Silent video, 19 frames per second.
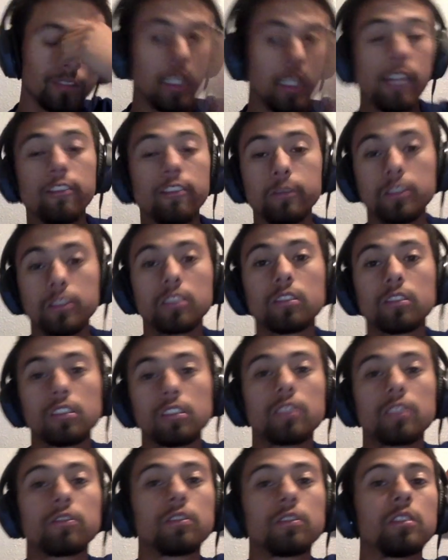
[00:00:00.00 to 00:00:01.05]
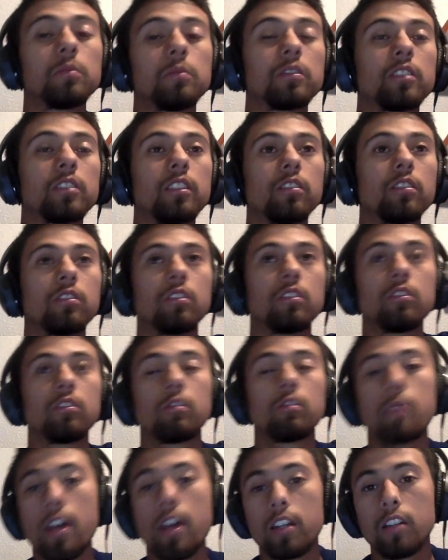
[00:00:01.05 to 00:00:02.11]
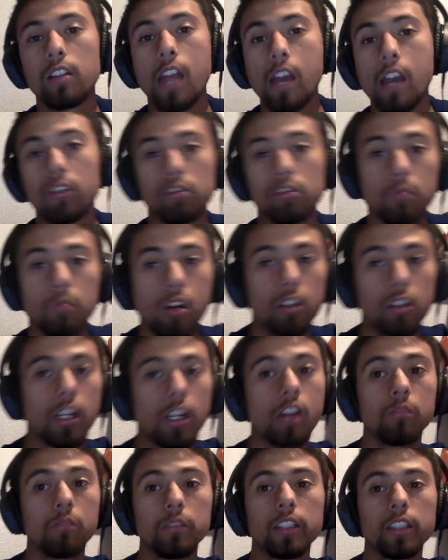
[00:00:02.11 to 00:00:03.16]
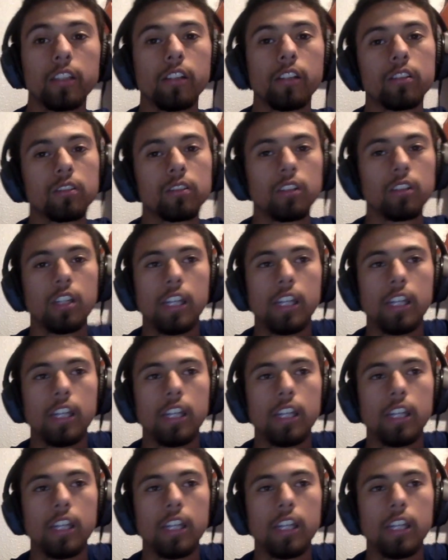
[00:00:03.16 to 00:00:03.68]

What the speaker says: Everybody should learn from their mistakes, no matter how small or how big it is.